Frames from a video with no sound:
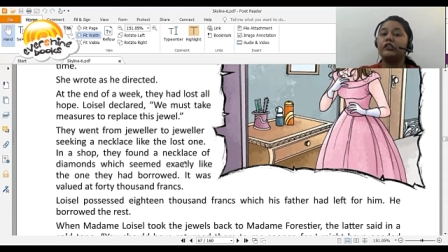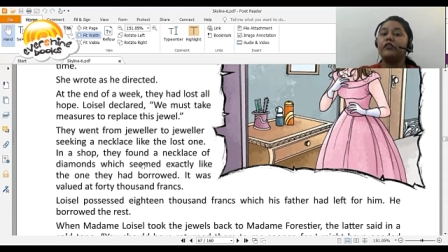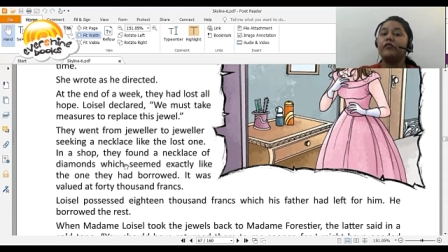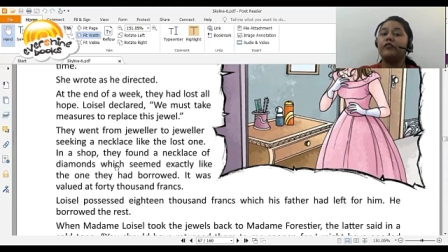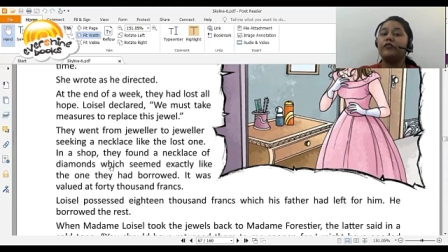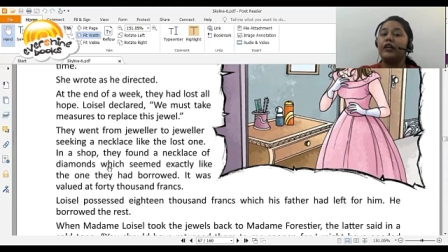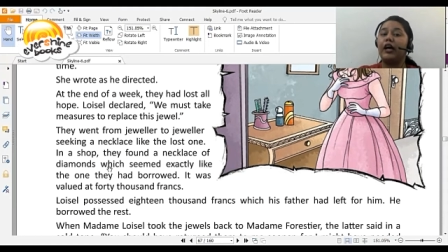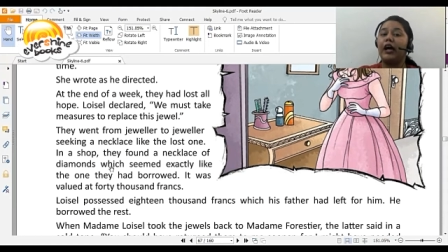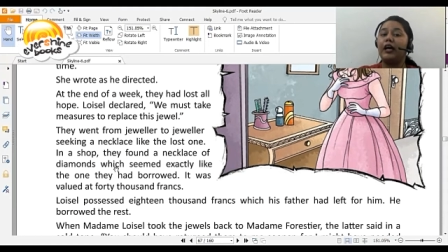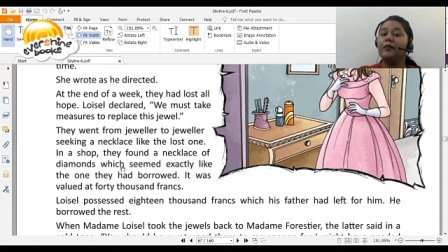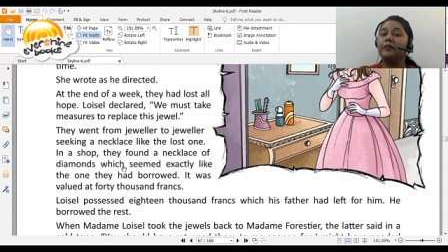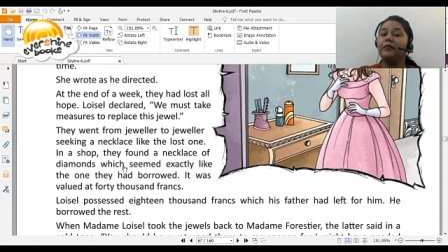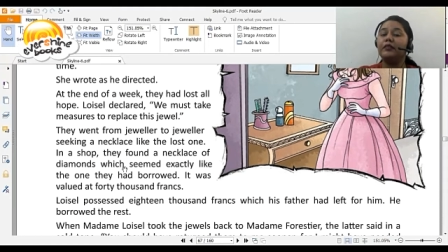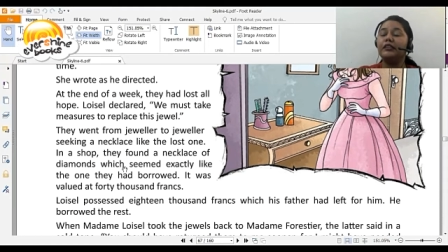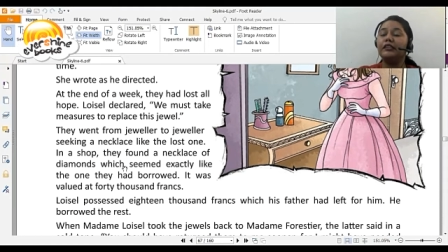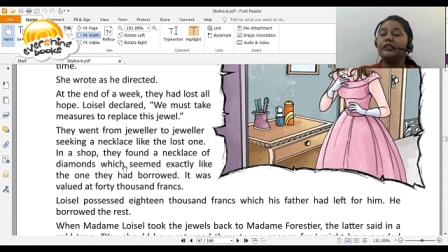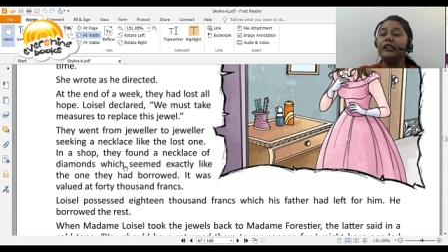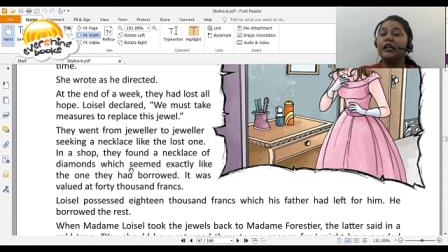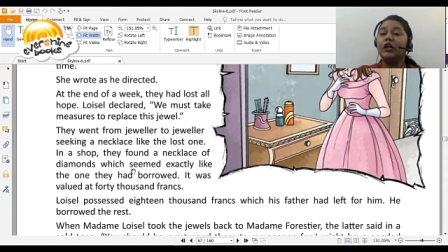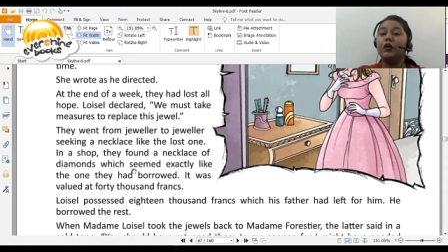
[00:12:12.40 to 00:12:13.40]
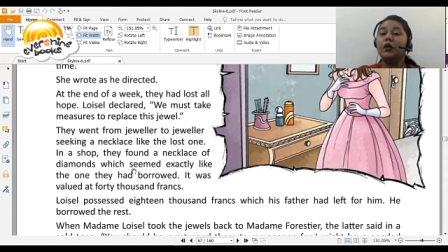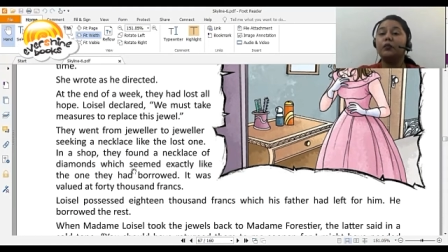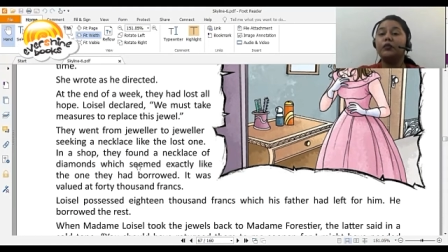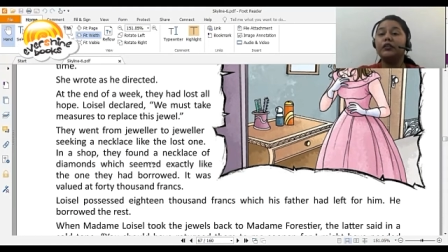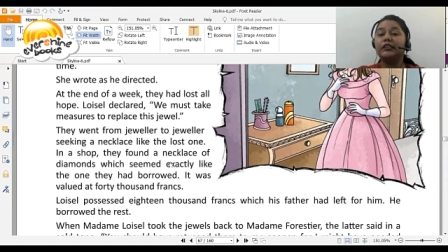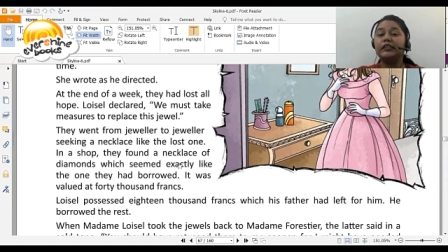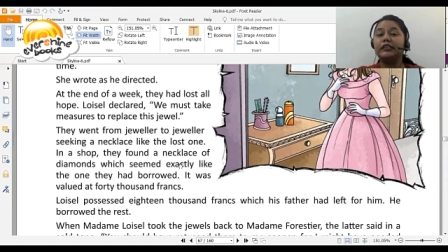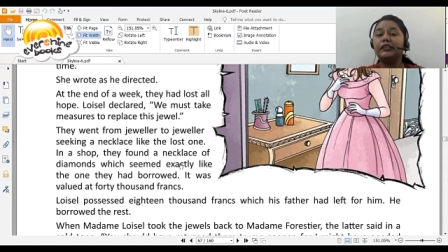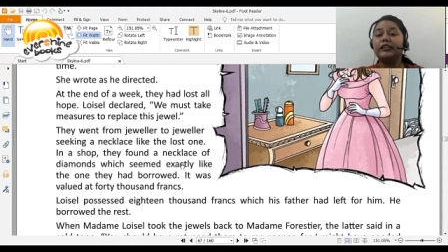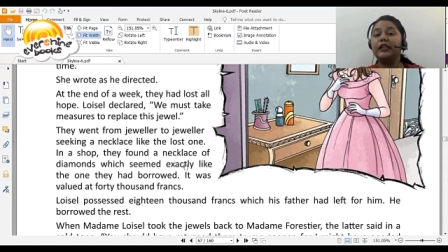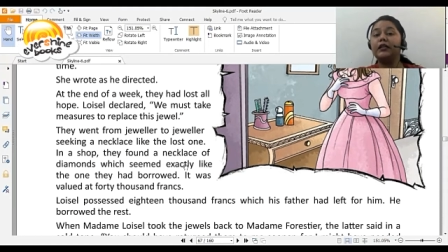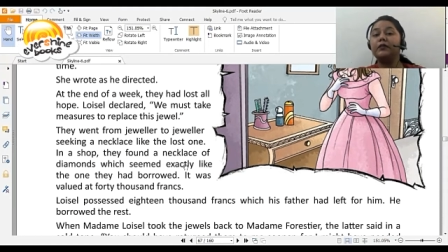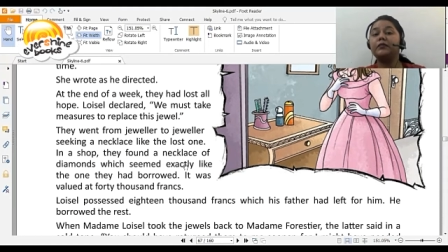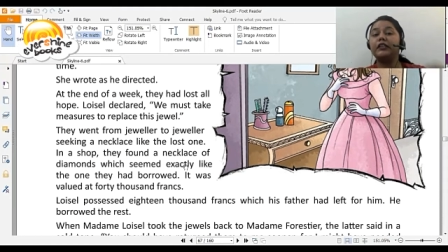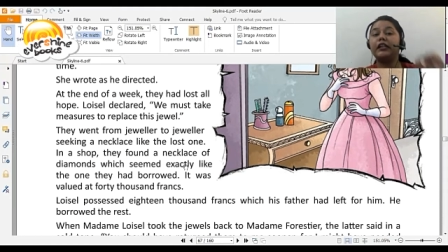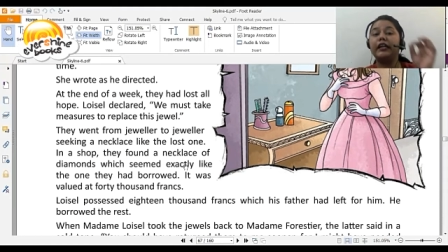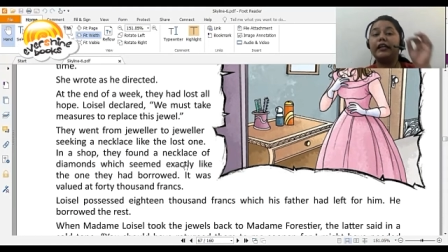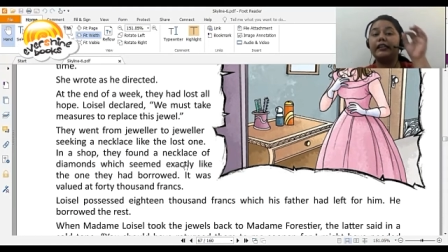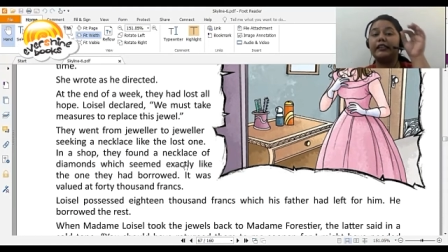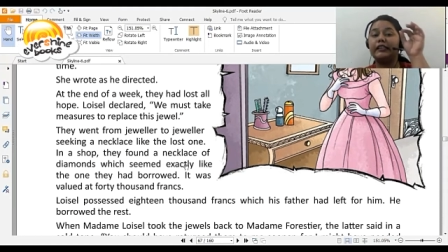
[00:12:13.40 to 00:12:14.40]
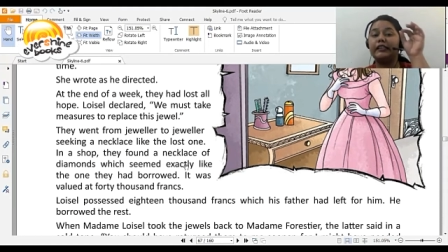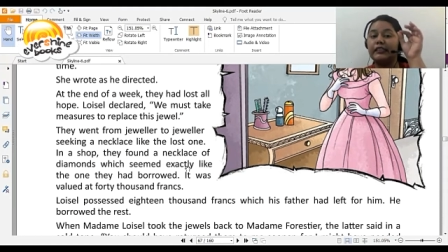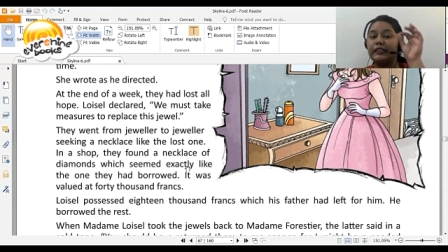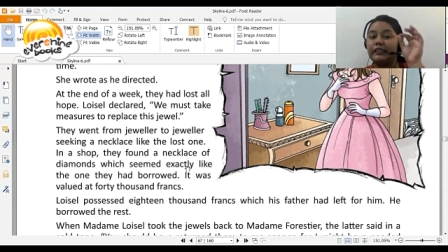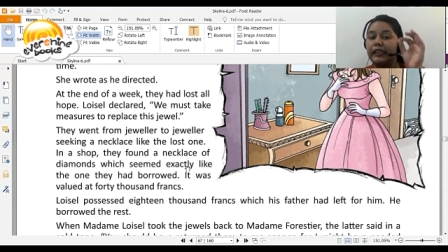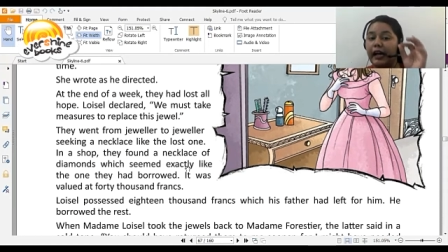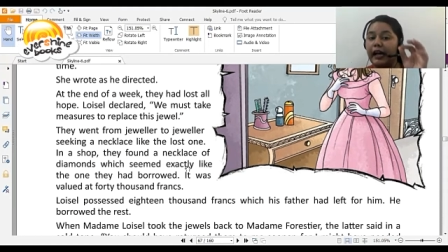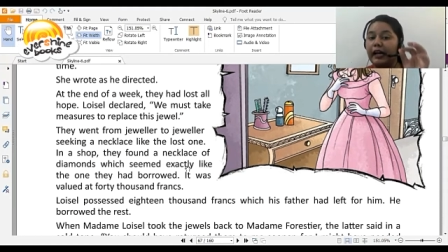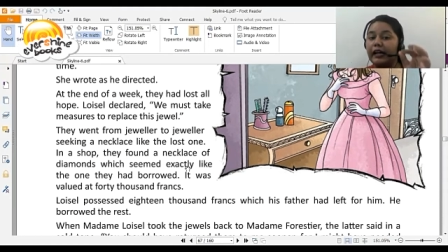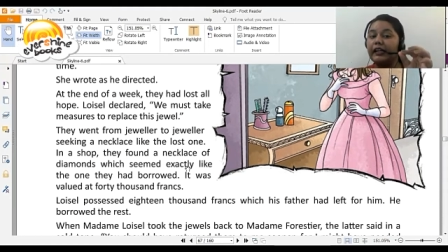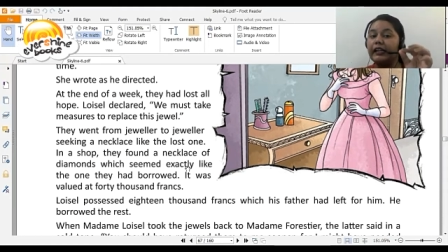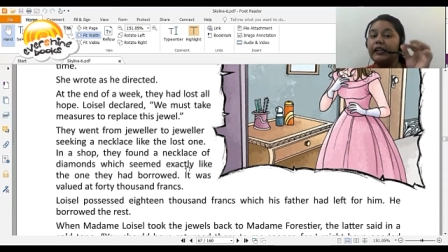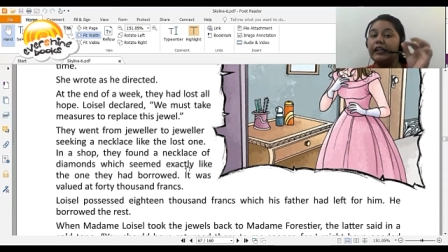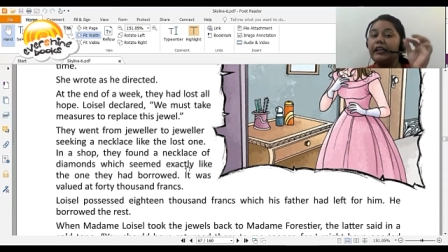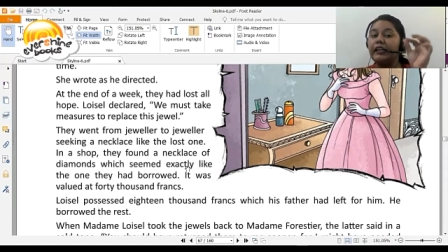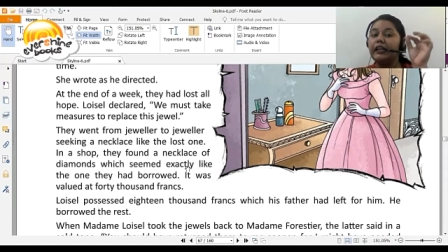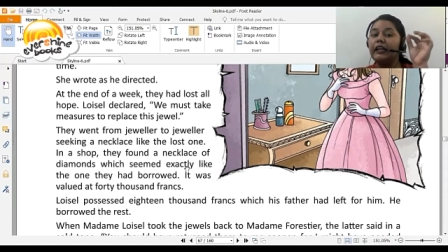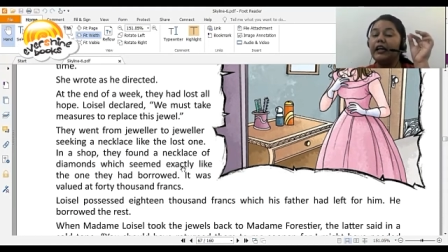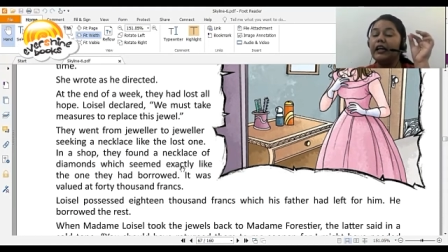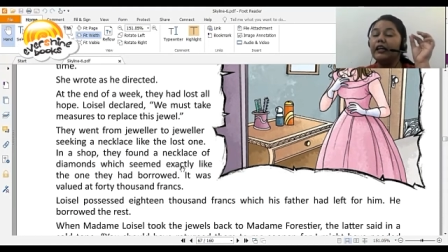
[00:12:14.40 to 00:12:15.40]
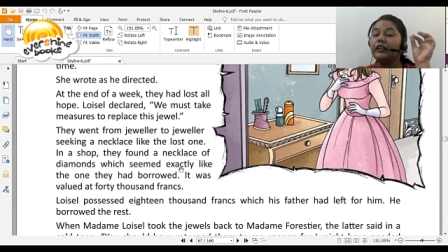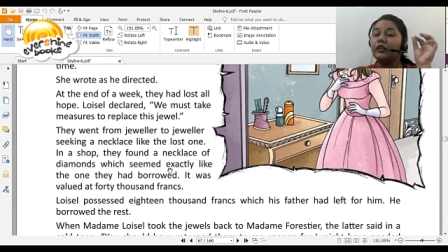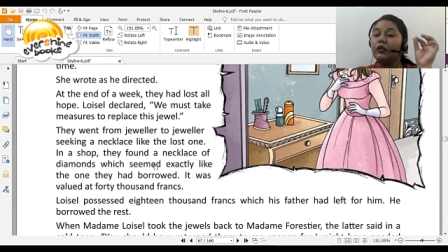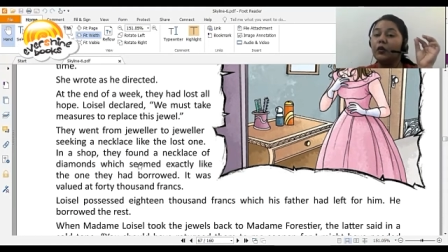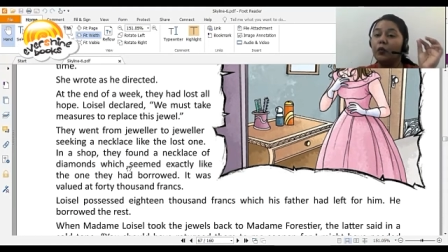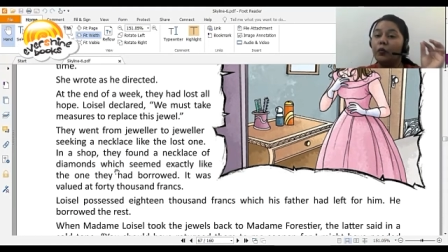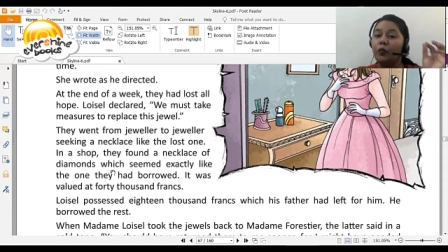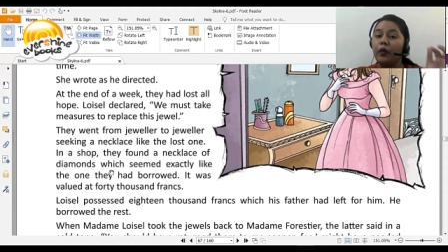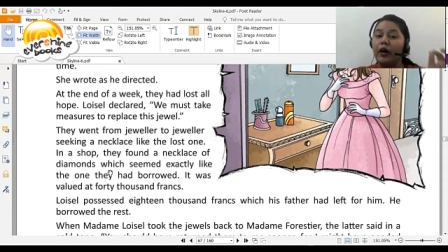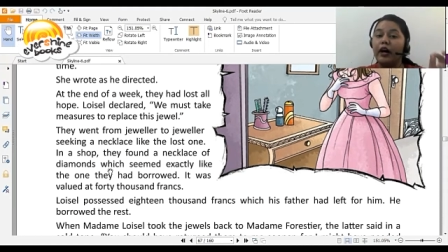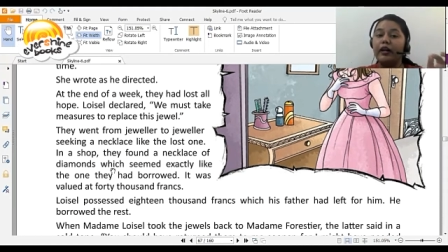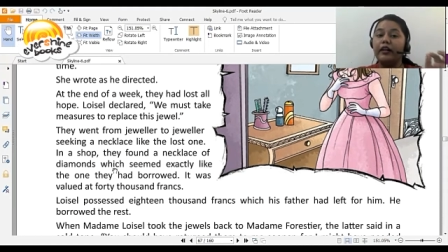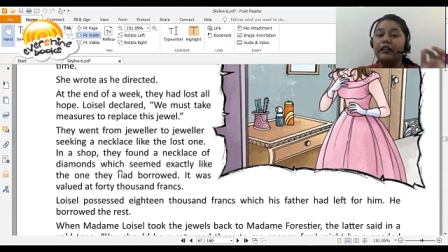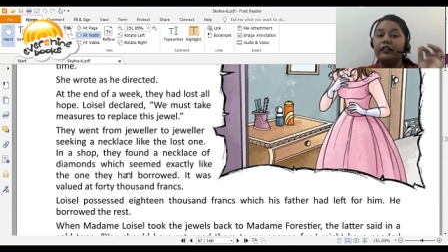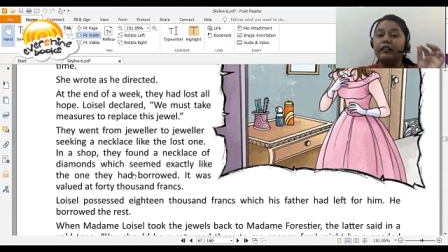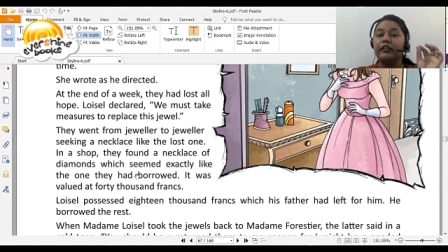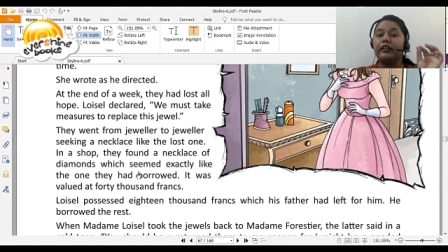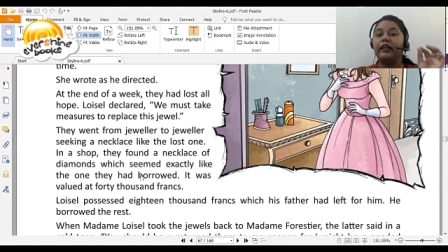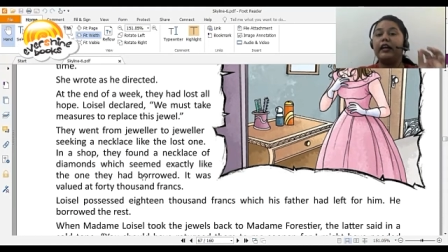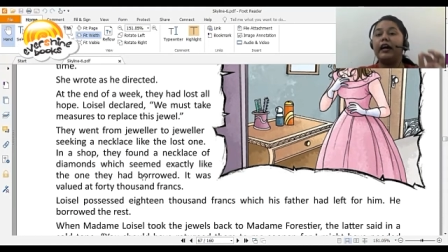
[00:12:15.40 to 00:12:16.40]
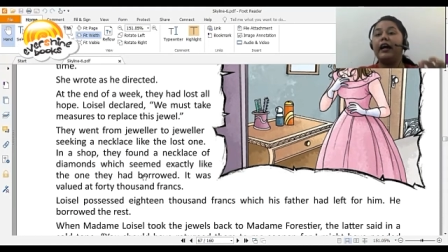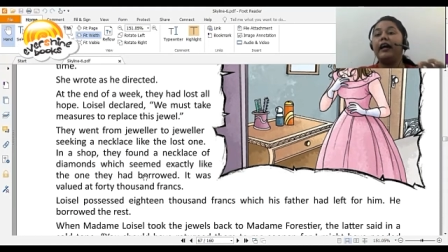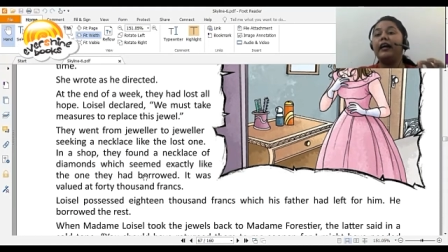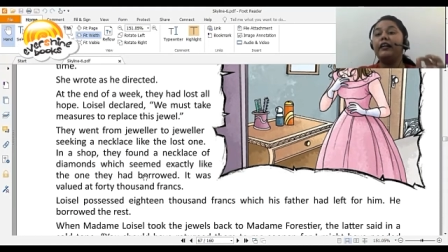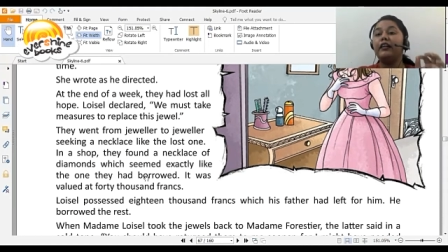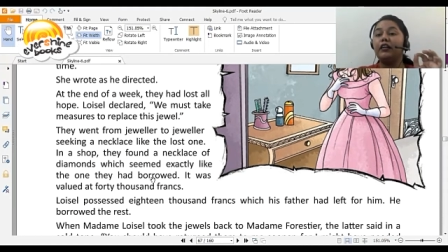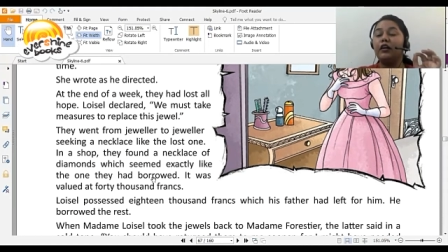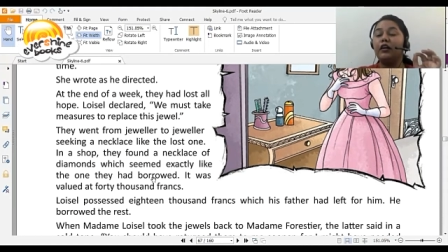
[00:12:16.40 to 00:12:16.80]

of diamonds which seemed exactly the one they had